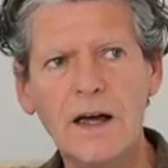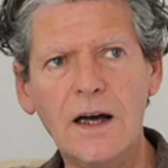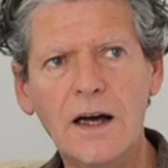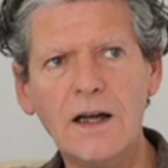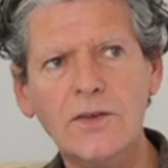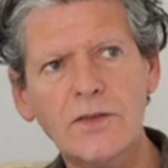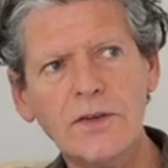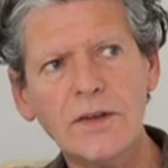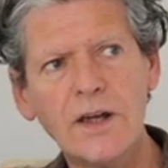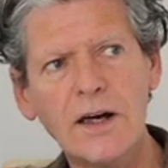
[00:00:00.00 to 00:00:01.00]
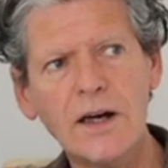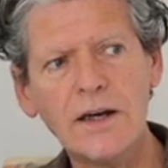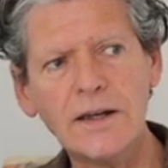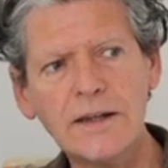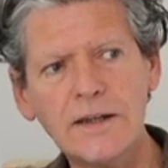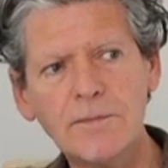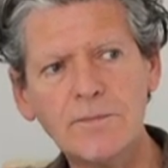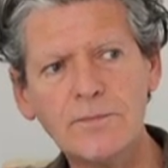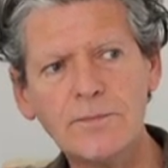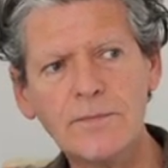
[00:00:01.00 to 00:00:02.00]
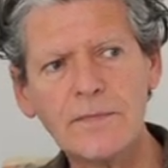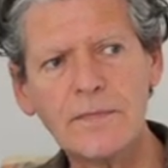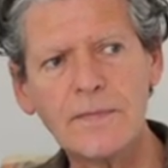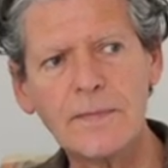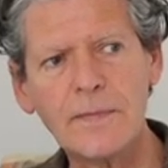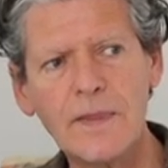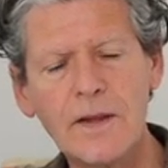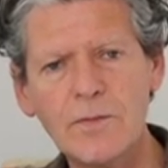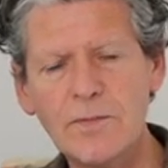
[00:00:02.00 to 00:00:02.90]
and I am